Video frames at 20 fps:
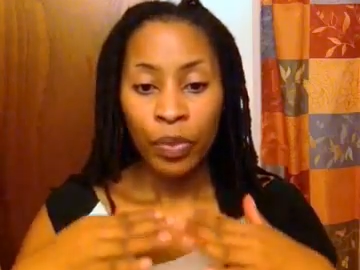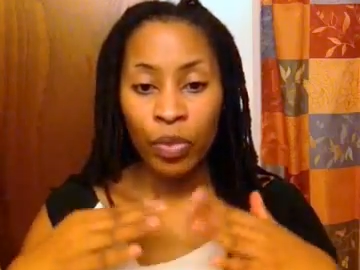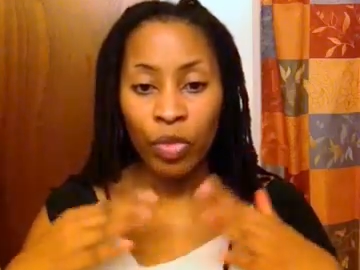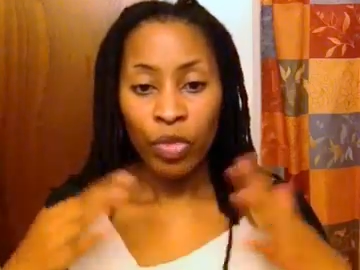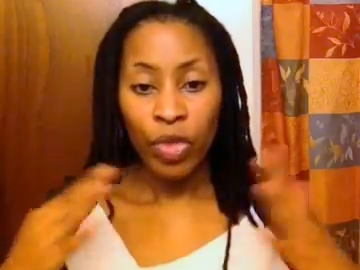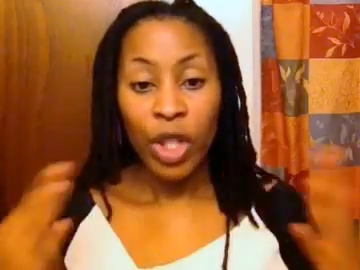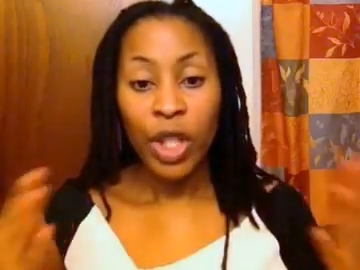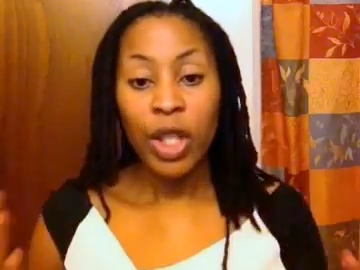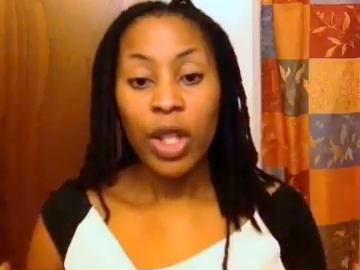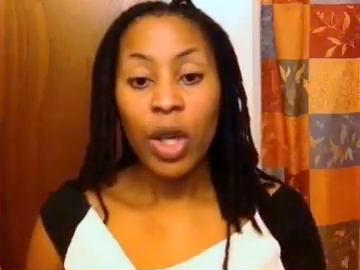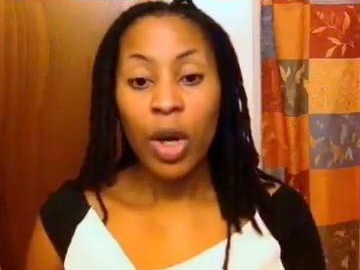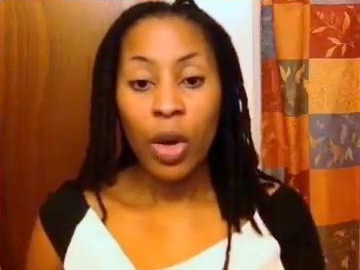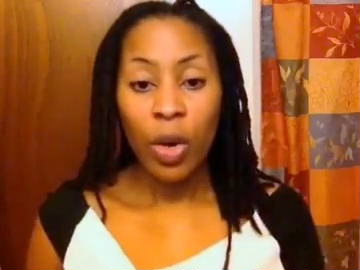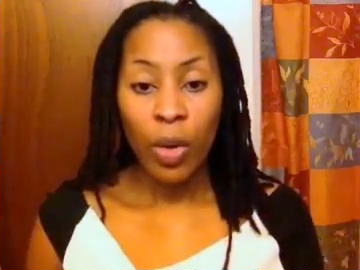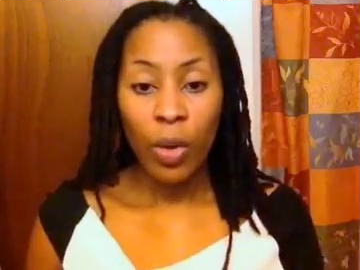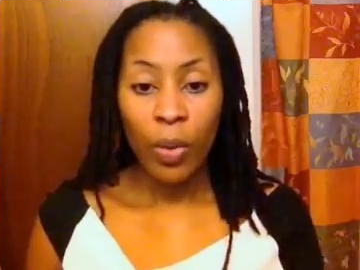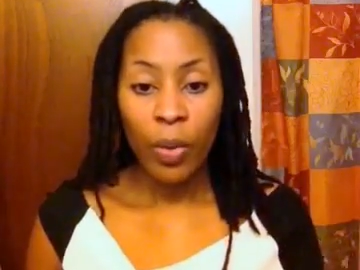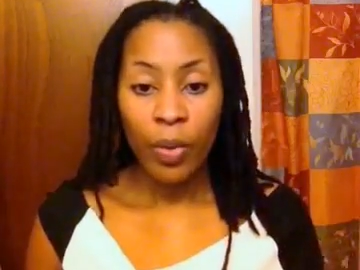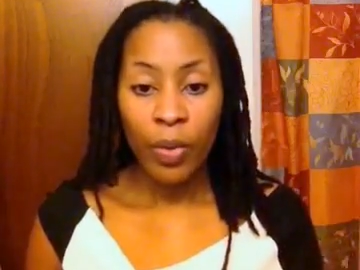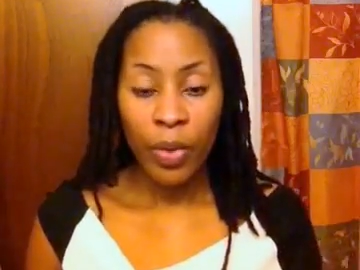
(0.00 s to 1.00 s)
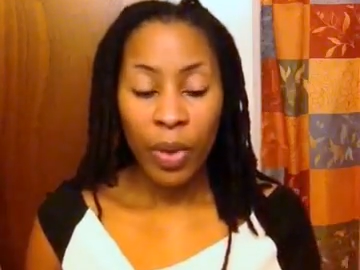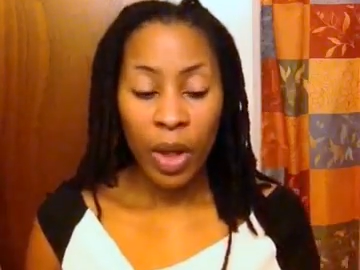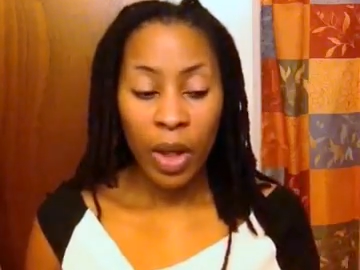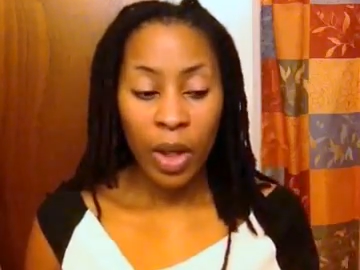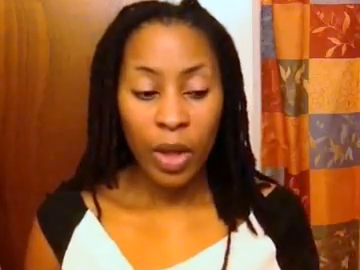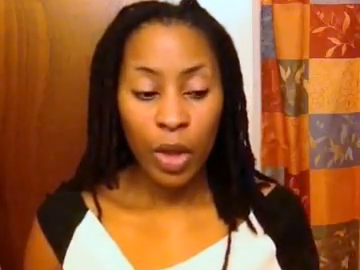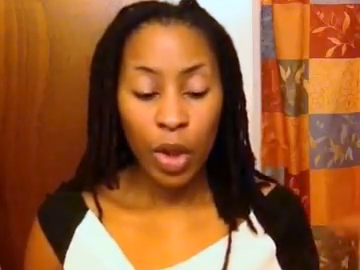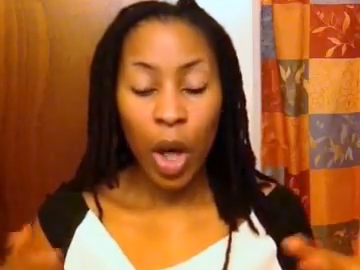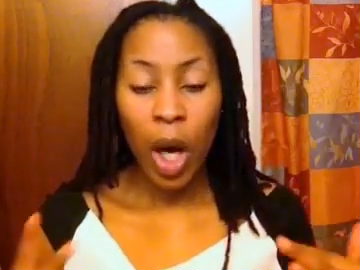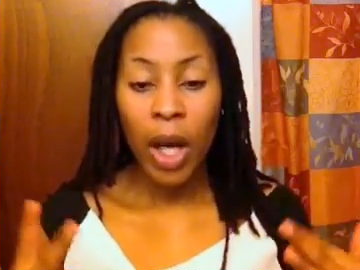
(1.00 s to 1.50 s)
video
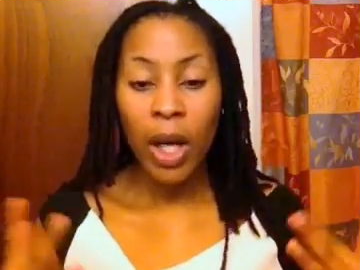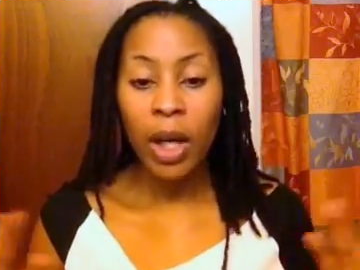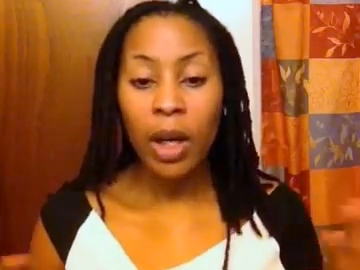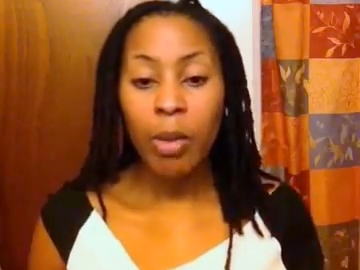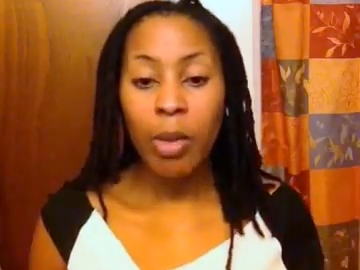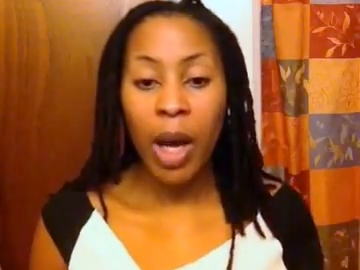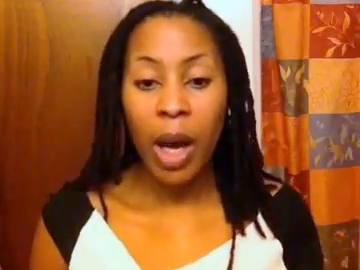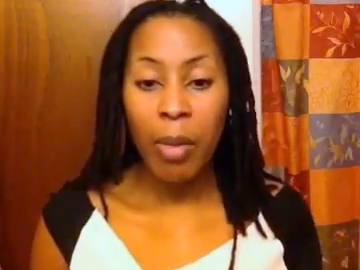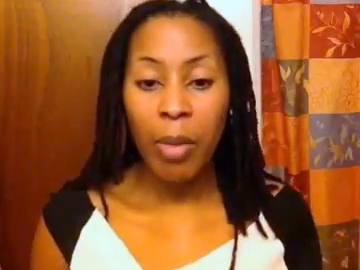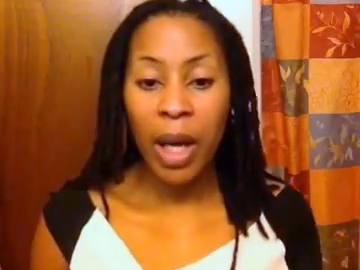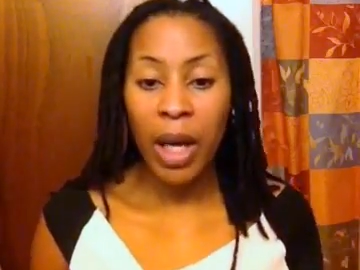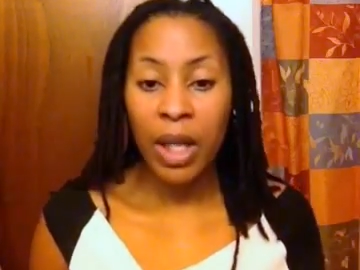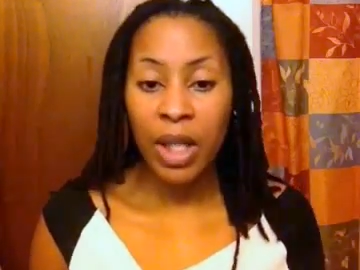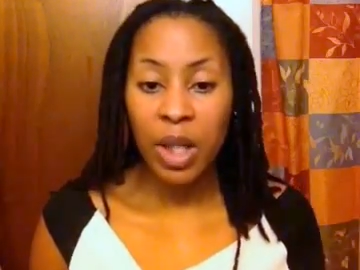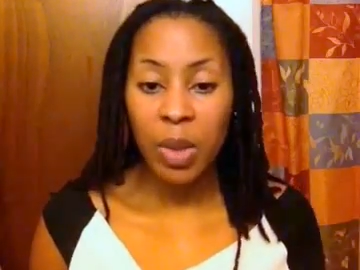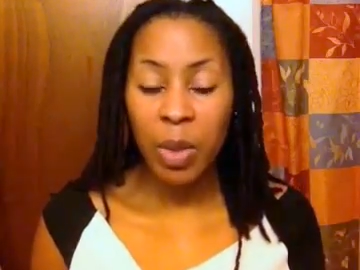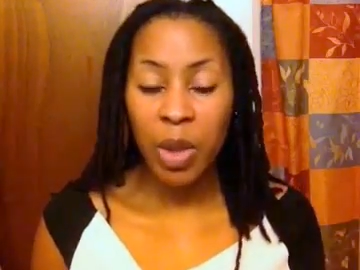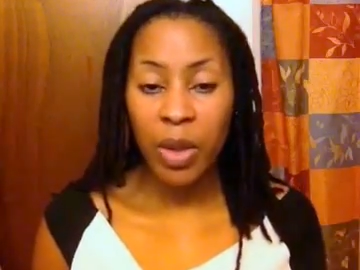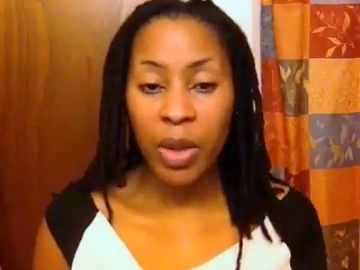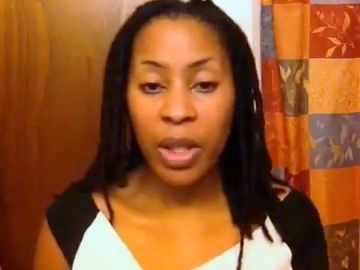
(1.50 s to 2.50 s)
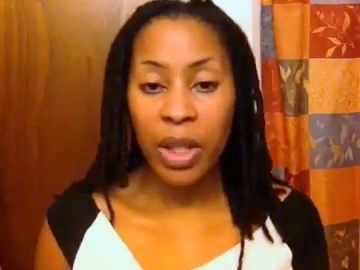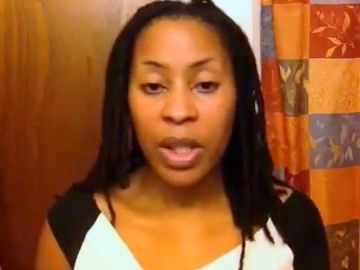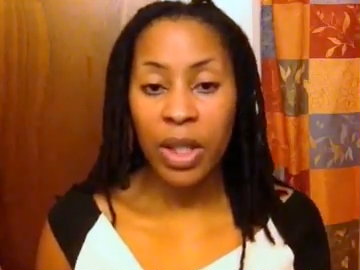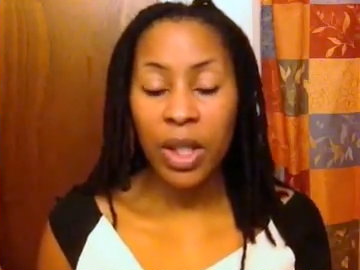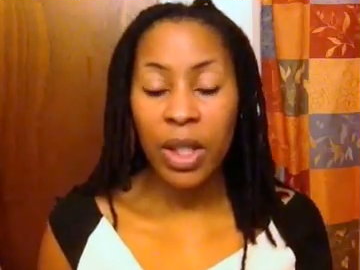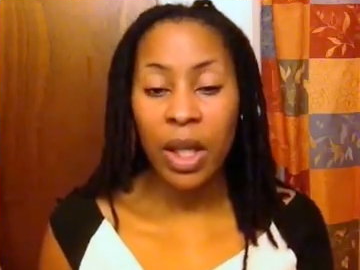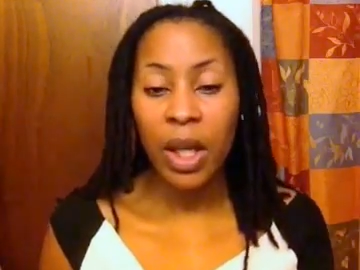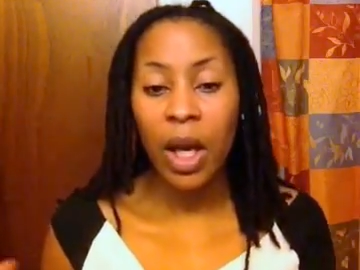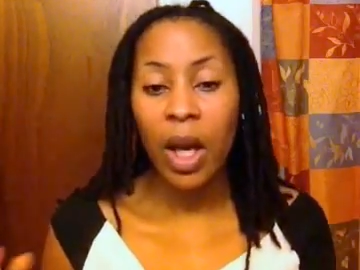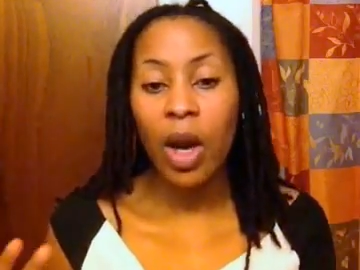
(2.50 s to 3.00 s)
talking about my
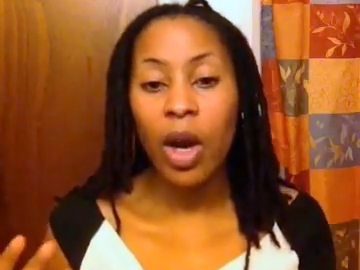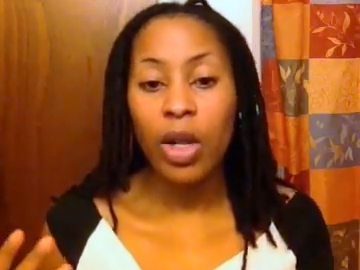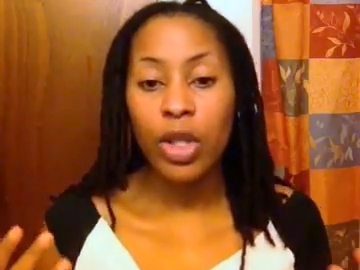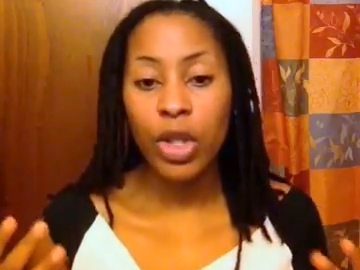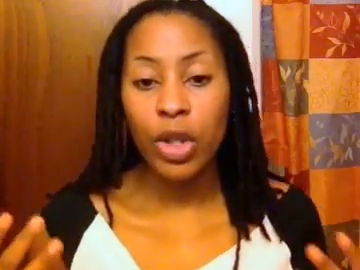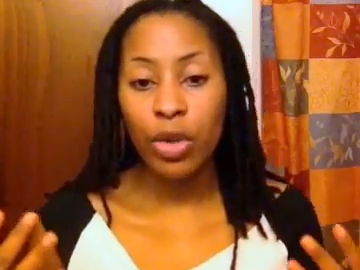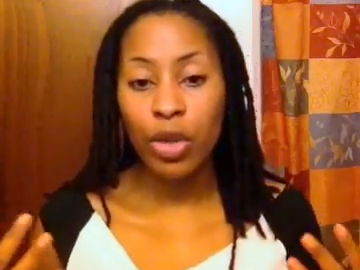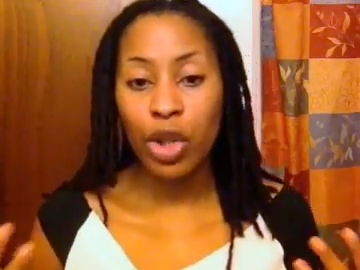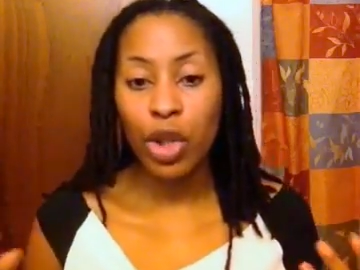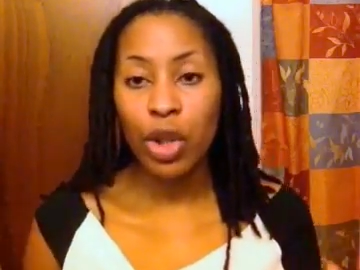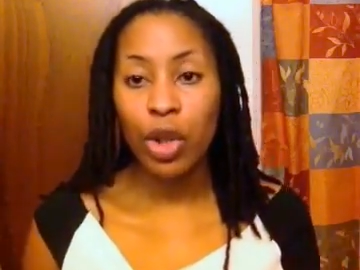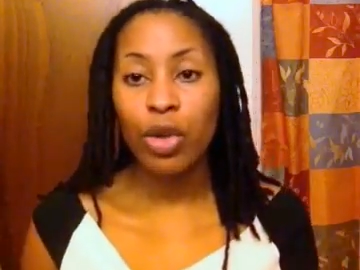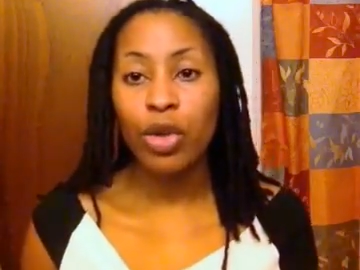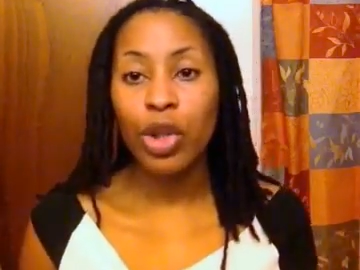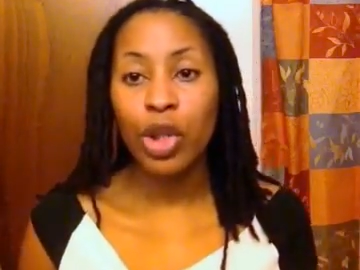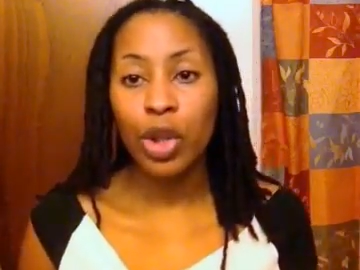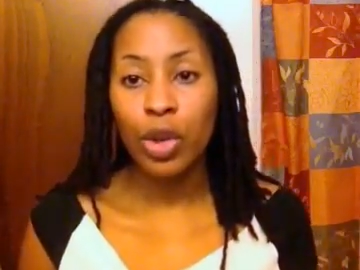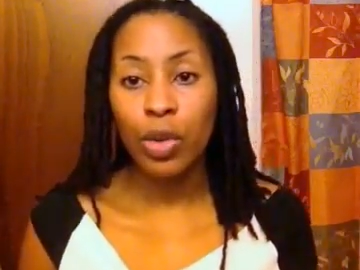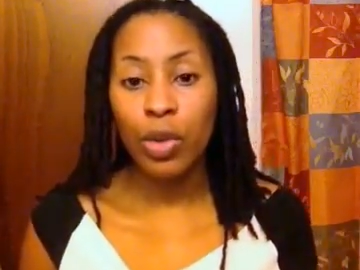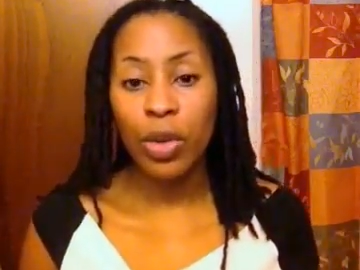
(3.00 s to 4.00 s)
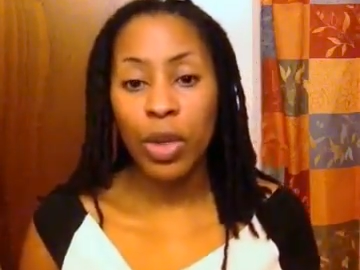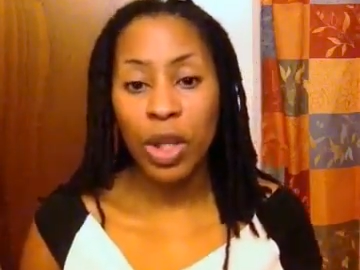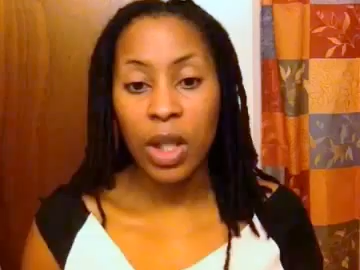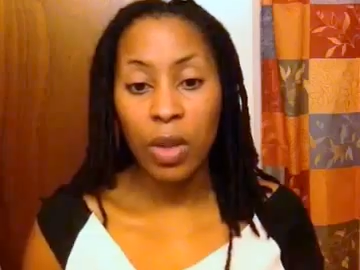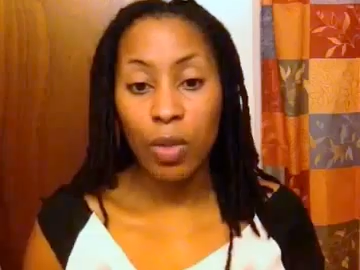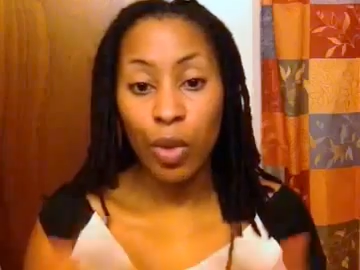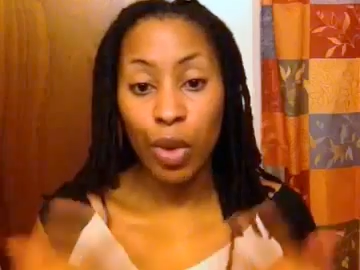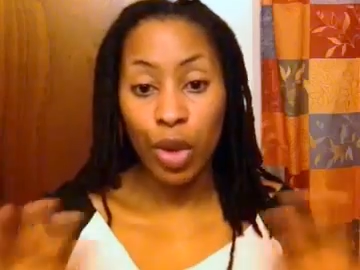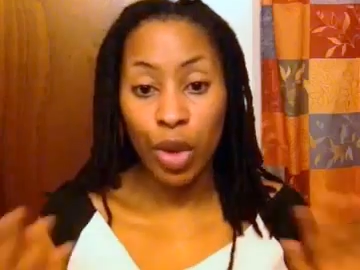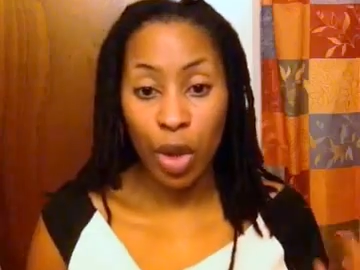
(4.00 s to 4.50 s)
experience, and I also showed you
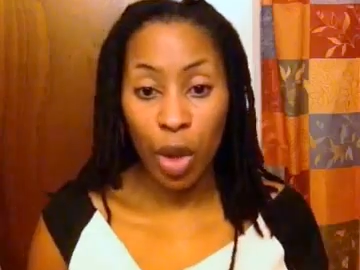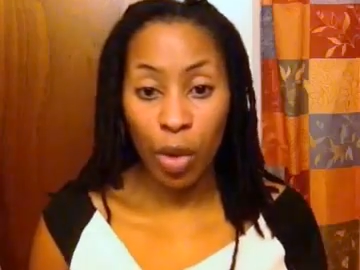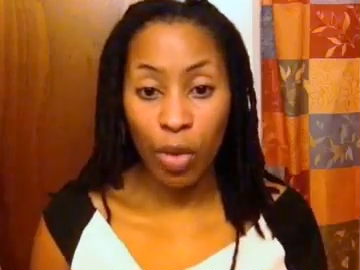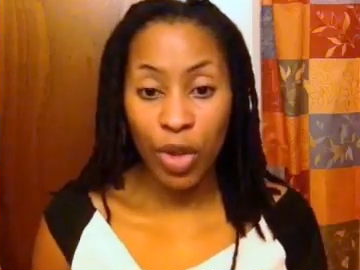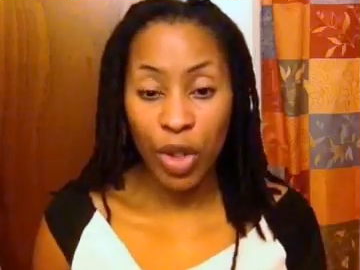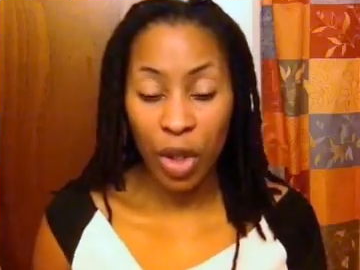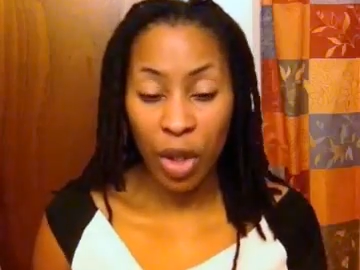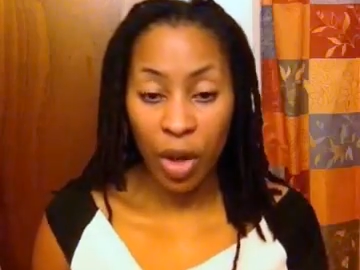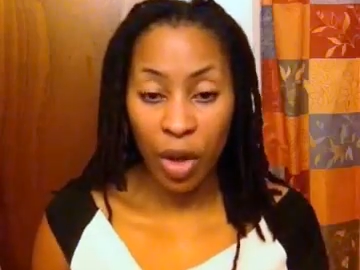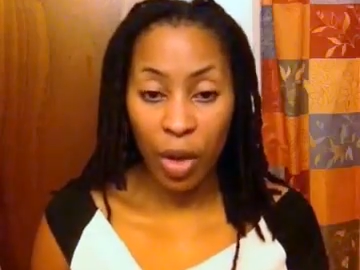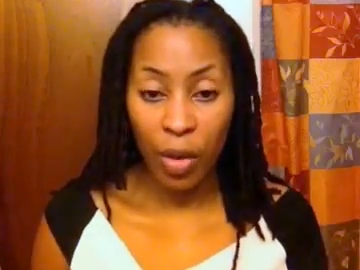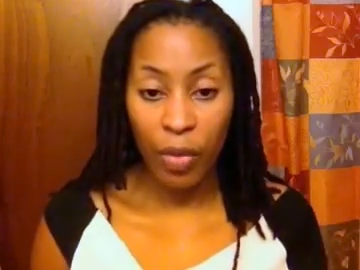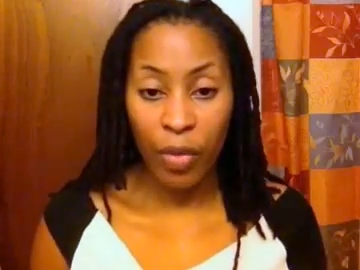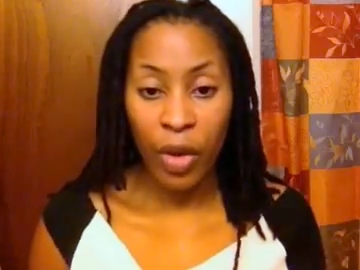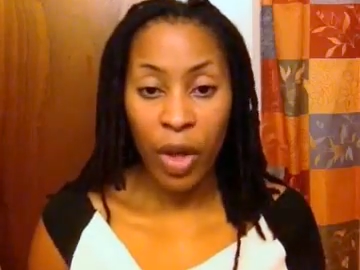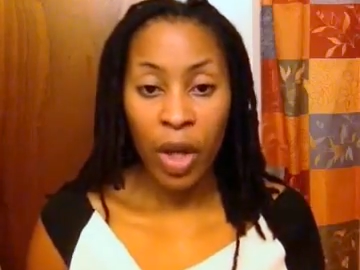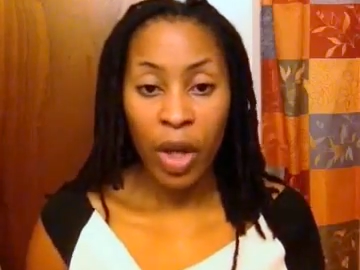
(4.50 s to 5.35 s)
the results of